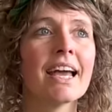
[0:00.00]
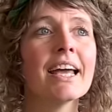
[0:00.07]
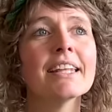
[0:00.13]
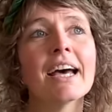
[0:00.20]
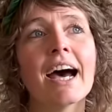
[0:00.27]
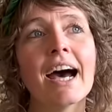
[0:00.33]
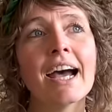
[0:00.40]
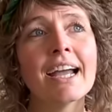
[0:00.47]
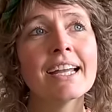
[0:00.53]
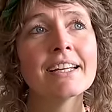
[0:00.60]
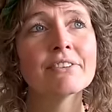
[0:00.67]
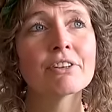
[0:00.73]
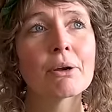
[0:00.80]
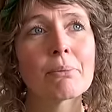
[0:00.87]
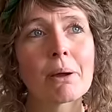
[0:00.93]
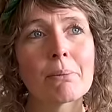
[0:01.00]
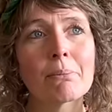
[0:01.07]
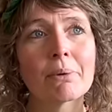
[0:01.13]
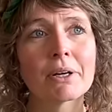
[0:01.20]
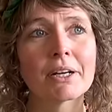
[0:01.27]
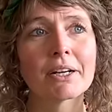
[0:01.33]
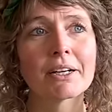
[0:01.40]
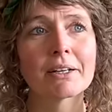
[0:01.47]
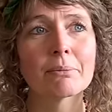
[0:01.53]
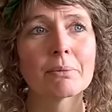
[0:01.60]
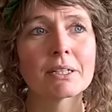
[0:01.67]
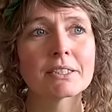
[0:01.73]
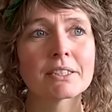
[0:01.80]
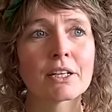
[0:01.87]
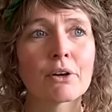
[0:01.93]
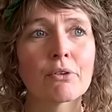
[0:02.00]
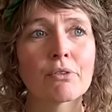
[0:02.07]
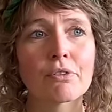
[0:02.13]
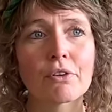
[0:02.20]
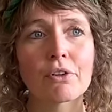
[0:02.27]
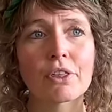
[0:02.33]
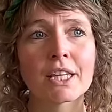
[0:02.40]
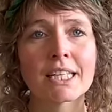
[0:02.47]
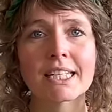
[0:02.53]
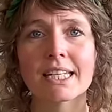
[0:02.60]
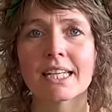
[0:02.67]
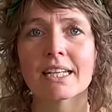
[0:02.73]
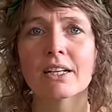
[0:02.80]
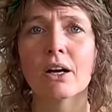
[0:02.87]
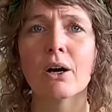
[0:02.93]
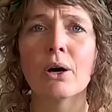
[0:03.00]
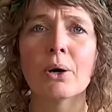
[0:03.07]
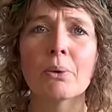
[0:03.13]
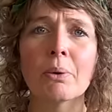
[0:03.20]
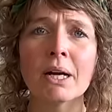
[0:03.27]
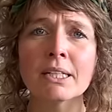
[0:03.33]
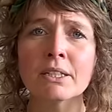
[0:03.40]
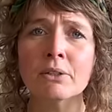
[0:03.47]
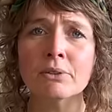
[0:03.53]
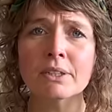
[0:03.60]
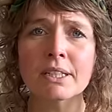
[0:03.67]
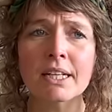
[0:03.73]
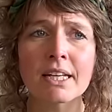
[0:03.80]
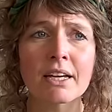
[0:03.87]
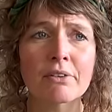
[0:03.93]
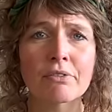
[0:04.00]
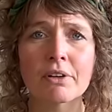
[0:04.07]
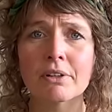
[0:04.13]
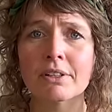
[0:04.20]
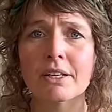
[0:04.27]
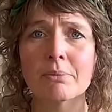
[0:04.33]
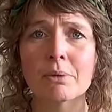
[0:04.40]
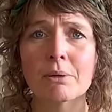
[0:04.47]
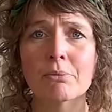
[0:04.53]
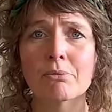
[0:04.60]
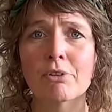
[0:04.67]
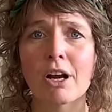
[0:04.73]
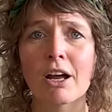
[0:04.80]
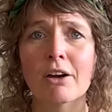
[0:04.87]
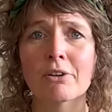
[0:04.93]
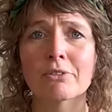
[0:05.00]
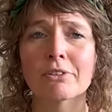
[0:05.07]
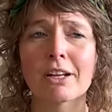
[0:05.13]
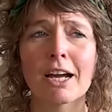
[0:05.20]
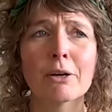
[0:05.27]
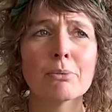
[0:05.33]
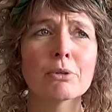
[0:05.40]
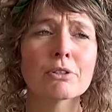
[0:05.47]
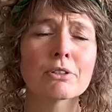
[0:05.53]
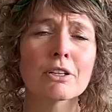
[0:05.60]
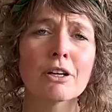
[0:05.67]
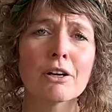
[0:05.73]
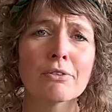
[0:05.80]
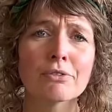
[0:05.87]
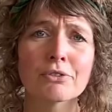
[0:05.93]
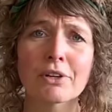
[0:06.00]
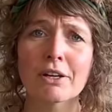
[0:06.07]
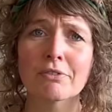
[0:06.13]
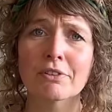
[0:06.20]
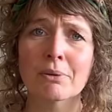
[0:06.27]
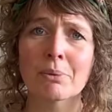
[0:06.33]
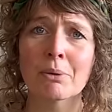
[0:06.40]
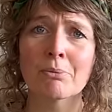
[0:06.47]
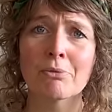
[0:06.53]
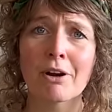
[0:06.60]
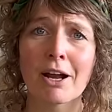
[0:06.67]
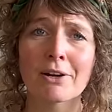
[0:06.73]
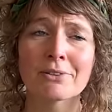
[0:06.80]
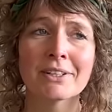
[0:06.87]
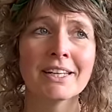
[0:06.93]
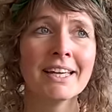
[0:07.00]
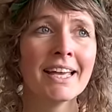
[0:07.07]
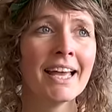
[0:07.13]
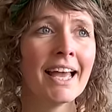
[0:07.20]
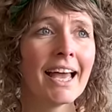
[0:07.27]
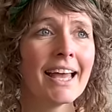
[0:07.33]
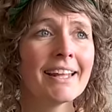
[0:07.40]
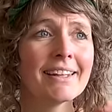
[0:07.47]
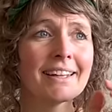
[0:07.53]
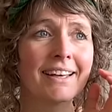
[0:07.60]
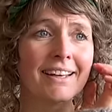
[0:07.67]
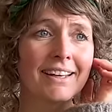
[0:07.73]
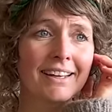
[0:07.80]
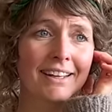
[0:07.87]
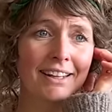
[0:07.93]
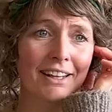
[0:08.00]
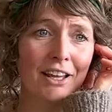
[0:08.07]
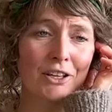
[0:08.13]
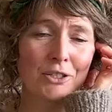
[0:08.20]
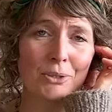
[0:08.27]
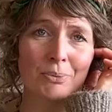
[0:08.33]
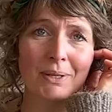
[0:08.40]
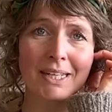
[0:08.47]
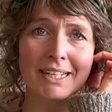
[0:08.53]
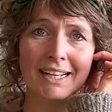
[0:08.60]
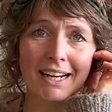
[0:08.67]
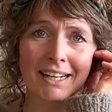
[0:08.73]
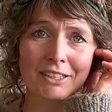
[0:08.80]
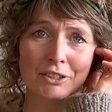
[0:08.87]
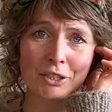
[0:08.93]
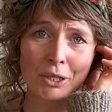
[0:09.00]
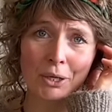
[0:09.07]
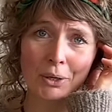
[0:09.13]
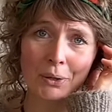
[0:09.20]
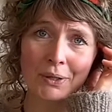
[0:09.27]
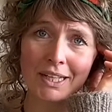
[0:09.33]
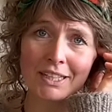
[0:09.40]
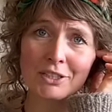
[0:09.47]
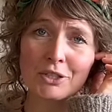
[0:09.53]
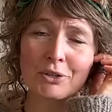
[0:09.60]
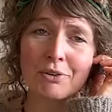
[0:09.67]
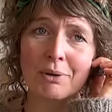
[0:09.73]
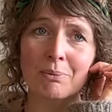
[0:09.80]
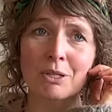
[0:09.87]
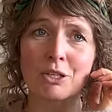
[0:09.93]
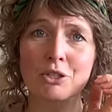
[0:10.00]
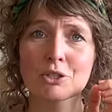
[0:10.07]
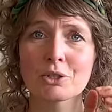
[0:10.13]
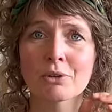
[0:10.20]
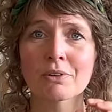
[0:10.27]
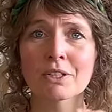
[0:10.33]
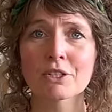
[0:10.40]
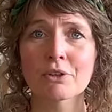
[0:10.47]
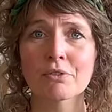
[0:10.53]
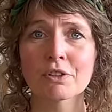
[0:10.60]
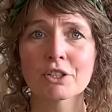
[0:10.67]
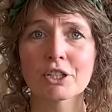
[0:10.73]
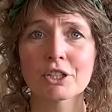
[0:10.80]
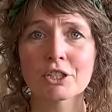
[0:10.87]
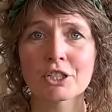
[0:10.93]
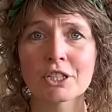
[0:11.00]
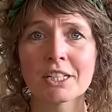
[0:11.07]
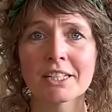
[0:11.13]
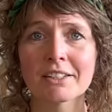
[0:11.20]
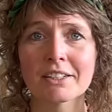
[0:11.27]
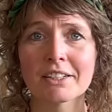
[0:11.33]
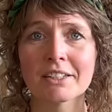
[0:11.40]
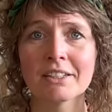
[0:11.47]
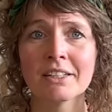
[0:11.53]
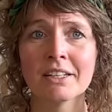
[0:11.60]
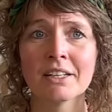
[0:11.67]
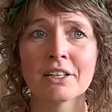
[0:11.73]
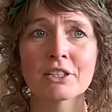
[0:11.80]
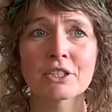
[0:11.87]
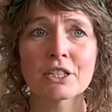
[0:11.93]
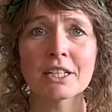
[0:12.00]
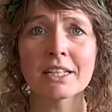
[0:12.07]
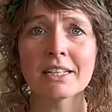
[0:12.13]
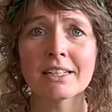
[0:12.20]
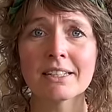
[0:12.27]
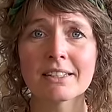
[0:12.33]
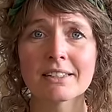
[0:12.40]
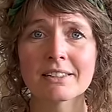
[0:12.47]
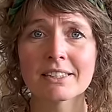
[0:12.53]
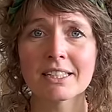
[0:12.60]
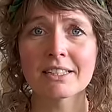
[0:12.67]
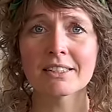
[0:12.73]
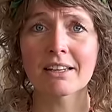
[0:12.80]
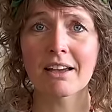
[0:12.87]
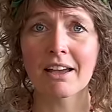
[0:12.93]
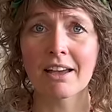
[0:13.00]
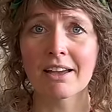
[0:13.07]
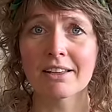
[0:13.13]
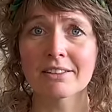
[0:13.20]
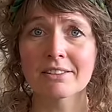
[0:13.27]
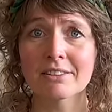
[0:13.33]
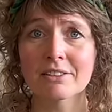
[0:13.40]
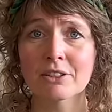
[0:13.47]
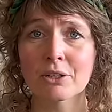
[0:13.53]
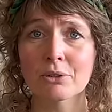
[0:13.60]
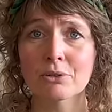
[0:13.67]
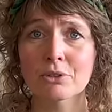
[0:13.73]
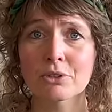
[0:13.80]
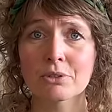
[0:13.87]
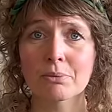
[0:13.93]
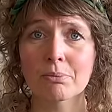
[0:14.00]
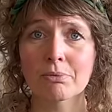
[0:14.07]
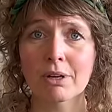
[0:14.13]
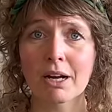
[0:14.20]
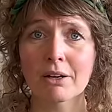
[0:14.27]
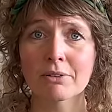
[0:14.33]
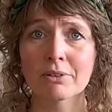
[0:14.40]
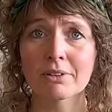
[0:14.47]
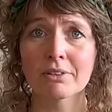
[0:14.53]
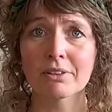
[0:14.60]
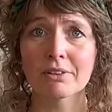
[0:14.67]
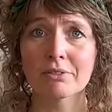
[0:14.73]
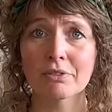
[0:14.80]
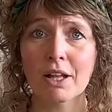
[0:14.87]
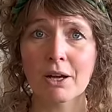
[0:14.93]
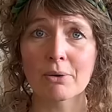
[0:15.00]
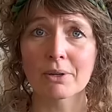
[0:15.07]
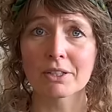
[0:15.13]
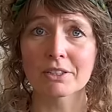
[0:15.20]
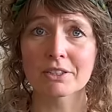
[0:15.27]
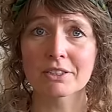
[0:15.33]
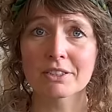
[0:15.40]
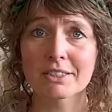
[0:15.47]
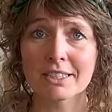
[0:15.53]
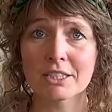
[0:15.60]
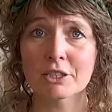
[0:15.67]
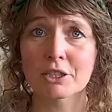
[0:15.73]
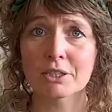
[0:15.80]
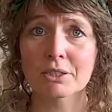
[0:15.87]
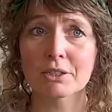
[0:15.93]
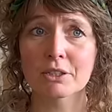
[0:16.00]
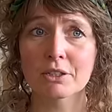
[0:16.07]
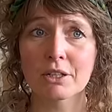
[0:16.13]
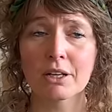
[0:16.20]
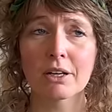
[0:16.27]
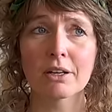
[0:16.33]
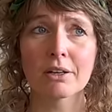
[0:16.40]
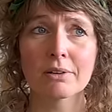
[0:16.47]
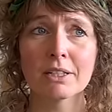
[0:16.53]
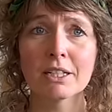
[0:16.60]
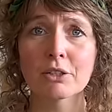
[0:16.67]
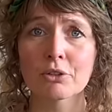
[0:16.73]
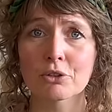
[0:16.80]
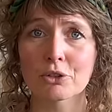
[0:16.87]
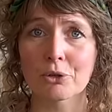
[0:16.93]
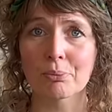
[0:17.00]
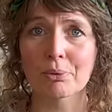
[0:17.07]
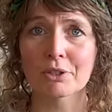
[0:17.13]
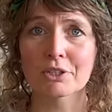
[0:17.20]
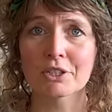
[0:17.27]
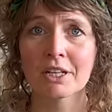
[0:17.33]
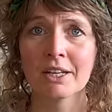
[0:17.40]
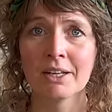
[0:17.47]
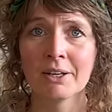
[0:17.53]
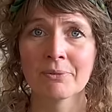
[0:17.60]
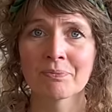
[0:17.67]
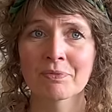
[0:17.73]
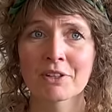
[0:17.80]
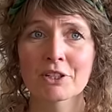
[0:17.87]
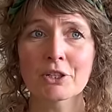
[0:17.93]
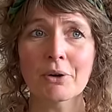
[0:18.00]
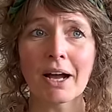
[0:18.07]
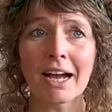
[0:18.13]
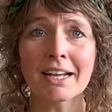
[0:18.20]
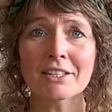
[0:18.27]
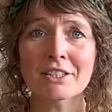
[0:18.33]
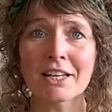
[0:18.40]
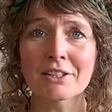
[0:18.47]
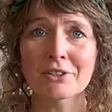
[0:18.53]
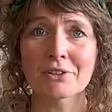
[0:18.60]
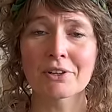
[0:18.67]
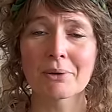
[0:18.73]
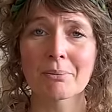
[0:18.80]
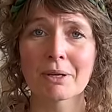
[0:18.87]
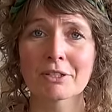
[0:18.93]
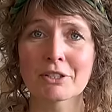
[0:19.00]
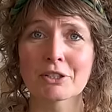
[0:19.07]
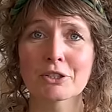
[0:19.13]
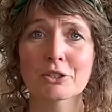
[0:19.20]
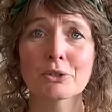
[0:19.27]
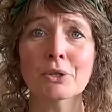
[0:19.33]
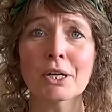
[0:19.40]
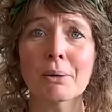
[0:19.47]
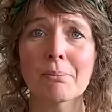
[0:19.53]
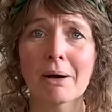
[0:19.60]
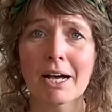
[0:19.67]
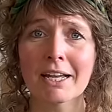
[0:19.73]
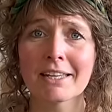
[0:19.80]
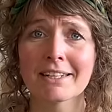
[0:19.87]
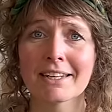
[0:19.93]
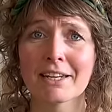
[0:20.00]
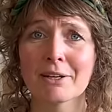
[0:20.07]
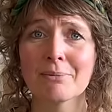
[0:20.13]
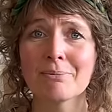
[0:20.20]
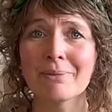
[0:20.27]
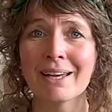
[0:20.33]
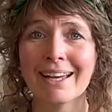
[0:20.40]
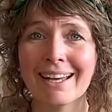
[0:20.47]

And I remember myself thinking, oh, why don't they have them in brown? I would love to have them in brown. And last week I saw on Instagram in the stories of a Dutch knitter, she did had those brown flowers, stitch needle stoppers. So I sent her a message, do you buy them?